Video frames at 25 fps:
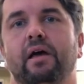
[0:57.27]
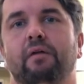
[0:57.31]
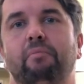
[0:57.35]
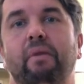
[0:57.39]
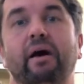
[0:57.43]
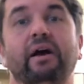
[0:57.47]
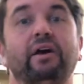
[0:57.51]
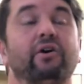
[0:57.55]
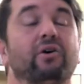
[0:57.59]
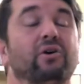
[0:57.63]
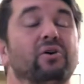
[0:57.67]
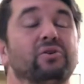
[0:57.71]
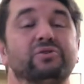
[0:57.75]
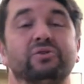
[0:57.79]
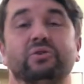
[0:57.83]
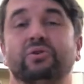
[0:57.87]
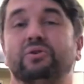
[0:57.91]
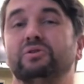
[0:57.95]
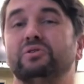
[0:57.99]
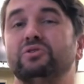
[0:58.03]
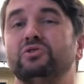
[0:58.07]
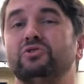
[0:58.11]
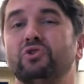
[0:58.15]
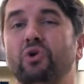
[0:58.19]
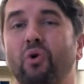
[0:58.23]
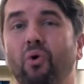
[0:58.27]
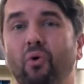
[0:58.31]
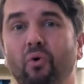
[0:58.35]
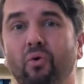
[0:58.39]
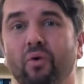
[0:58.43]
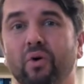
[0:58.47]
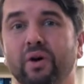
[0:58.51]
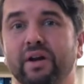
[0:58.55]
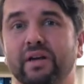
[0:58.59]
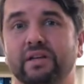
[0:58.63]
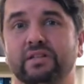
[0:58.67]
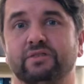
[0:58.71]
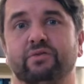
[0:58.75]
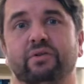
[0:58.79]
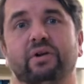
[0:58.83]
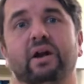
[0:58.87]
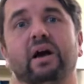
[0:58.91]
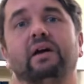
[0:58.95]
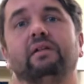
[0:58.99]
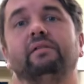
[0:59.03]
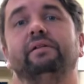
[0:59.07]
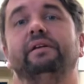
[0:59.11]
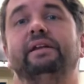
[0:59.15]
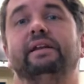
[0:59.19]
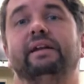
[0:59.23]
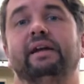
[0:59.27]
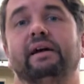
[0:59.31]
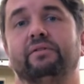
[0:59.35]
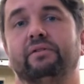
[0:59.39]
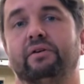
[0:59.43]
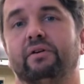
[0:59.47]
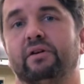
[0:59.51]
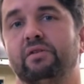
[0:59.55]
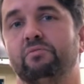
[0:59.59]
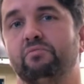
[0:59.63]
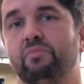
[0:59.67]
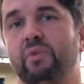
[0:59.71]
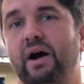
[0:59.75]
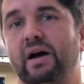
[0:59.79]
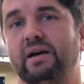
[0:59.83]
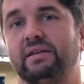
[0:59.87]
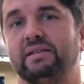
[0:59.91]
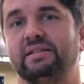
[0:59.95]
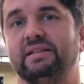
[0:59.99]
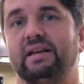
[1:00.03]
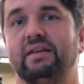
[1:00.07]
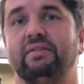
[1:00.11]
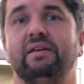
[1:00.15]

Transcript: My girls are notorious for not cleaning out their inboxes.